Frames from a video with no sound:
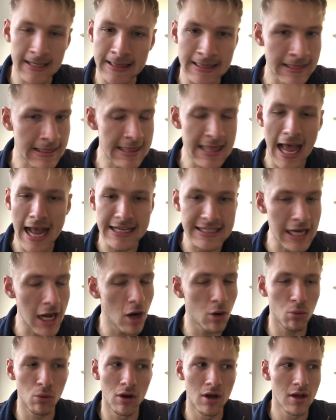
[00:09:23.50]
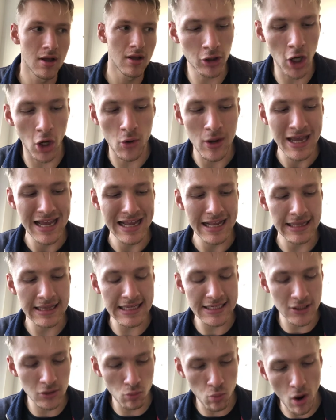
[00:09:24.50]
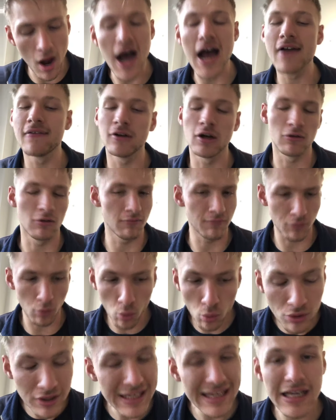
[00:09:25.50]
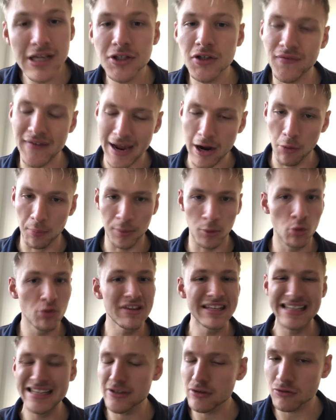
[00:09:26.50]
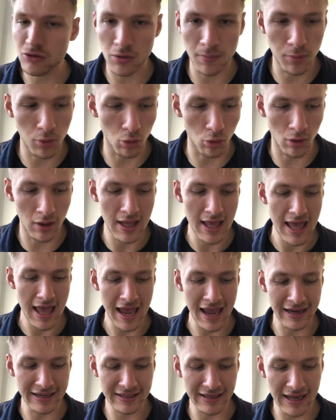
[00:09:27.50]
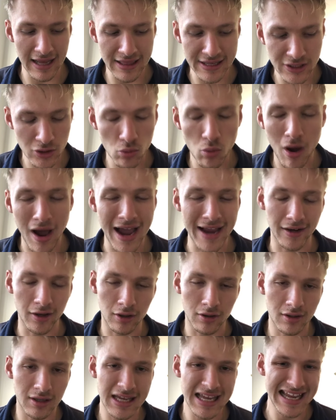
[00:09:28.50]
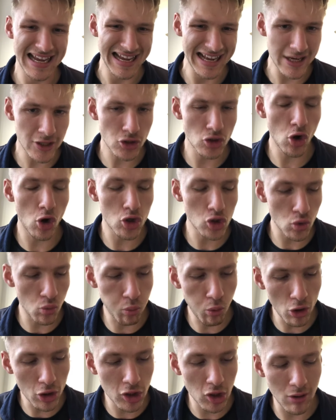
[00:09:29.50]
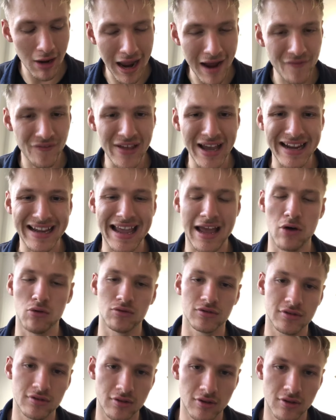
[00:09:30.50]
That's how go. This is what I've learned of all the years of help, all the years of support, and yet this is what I learned. It's not what you have that counts.